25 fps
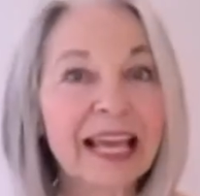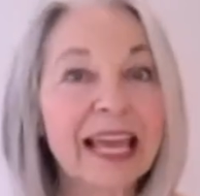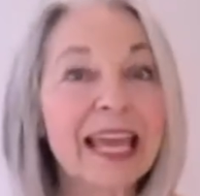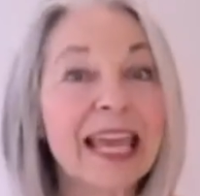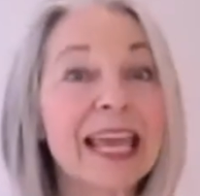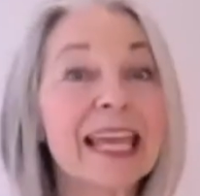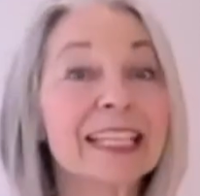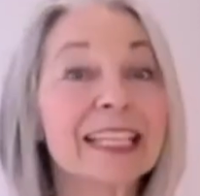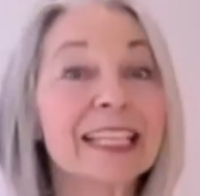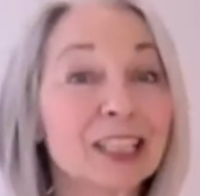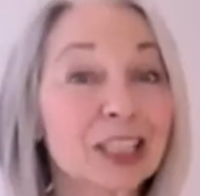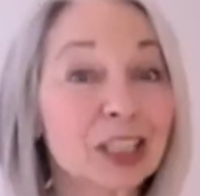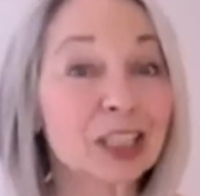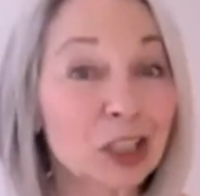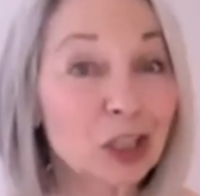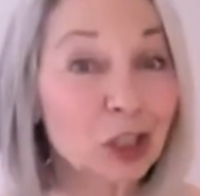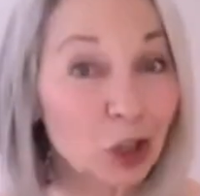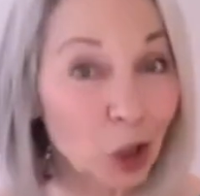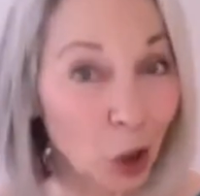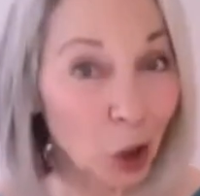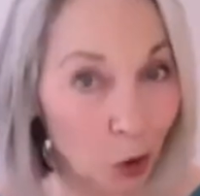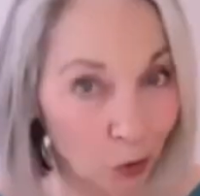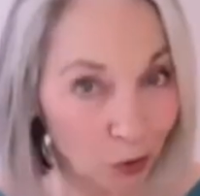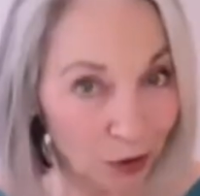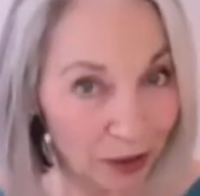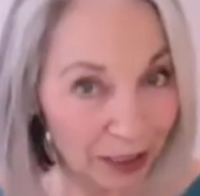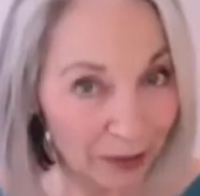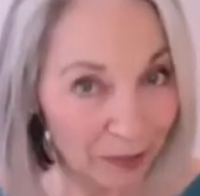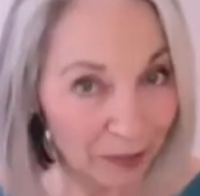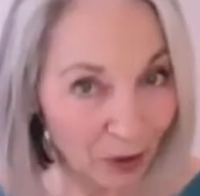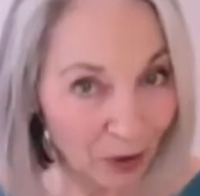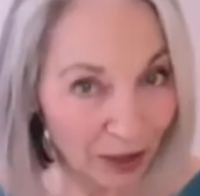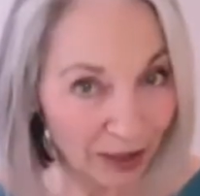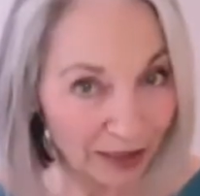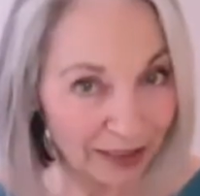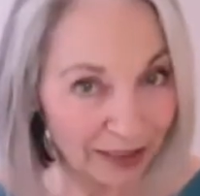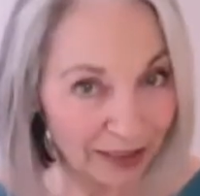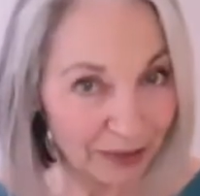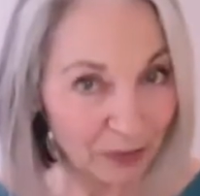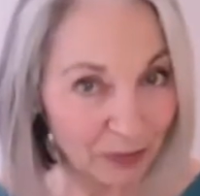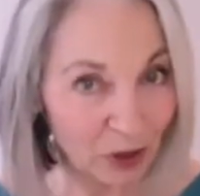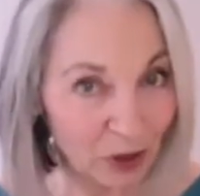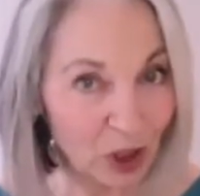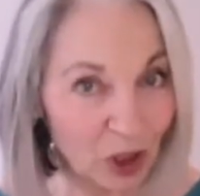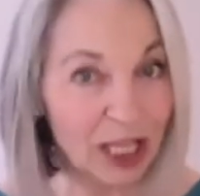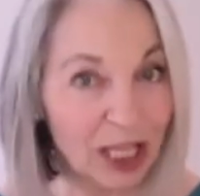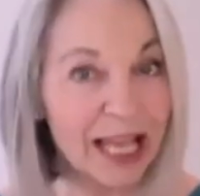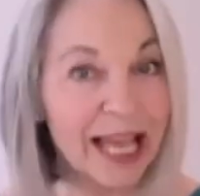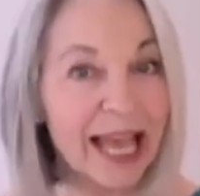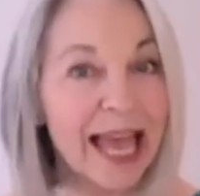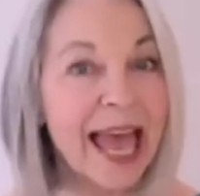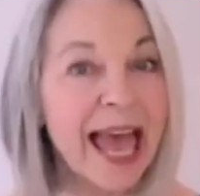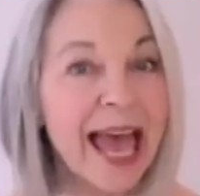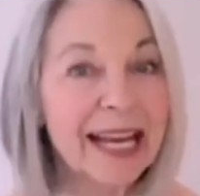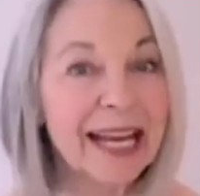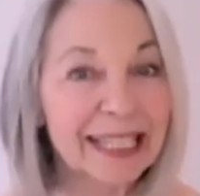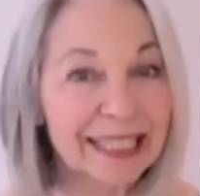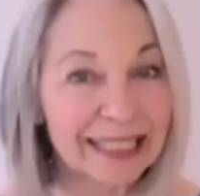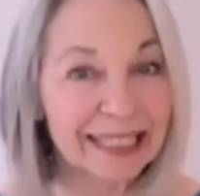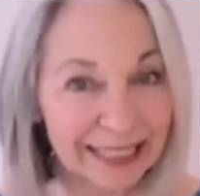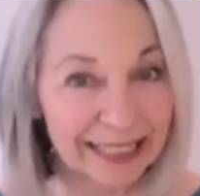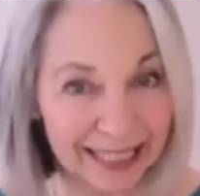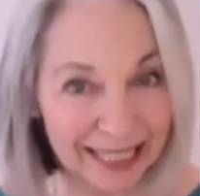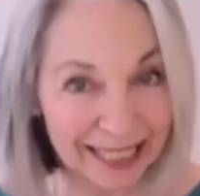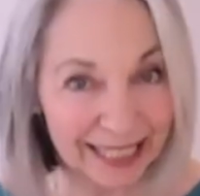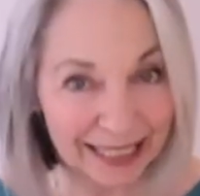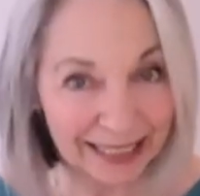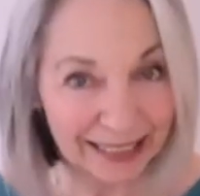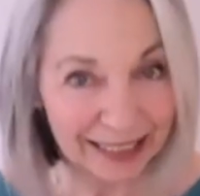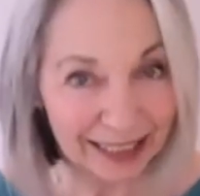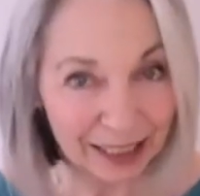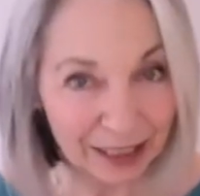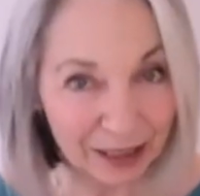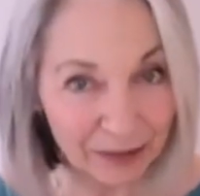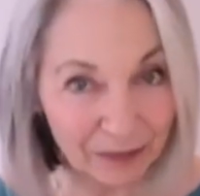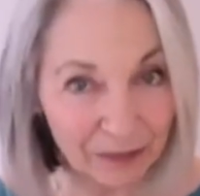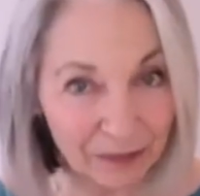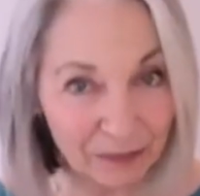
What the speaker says: It's totally possible and it's easy.